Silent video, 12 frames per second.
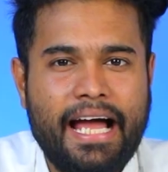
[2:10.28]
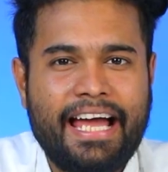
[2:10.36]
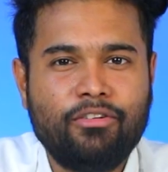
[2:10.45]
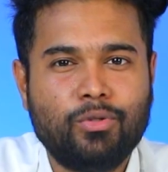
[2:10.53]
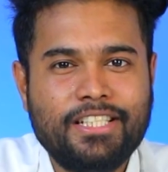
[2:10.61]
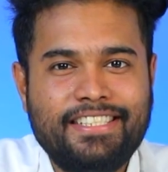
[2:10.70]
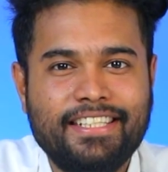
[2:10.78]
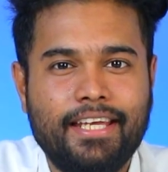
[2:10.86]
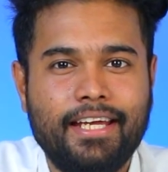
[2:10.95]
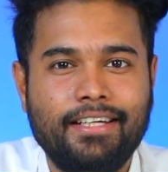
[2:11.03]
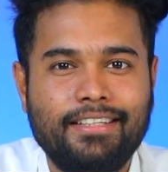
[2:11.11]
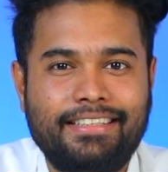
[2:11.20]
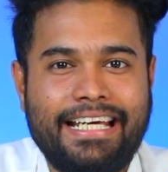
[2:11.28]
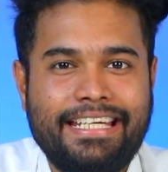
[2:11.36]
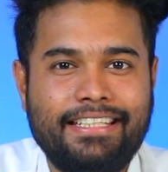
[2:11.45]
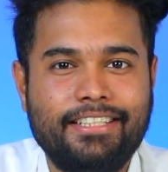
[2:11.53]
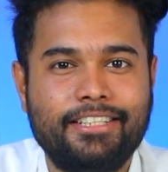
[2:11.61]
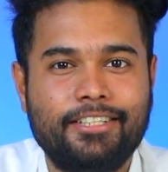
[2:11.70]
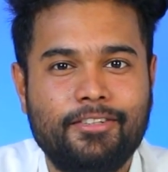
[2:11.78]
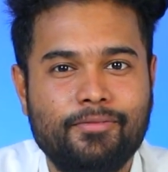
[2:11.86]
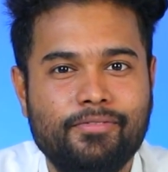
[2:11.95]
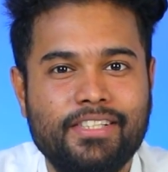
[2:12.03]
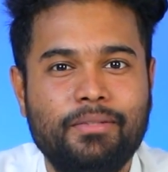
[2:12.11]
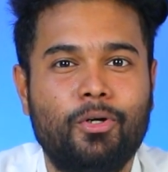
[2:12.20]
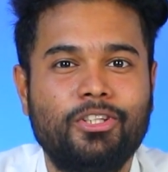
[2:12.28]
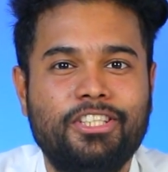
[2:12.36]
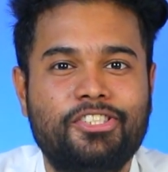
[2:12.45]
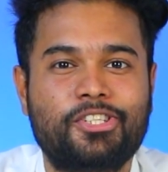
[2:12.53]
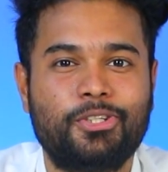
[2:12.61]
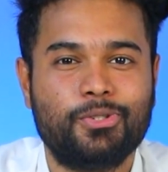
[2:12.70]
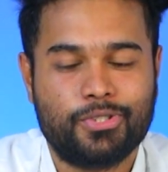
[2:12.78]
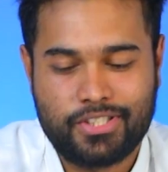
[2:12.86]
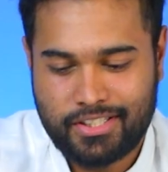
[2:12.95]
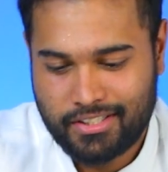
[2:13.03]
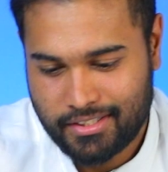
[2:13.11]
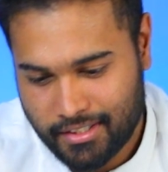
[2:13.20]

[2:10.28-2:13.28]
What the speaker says: and once again tighten it with both the screws.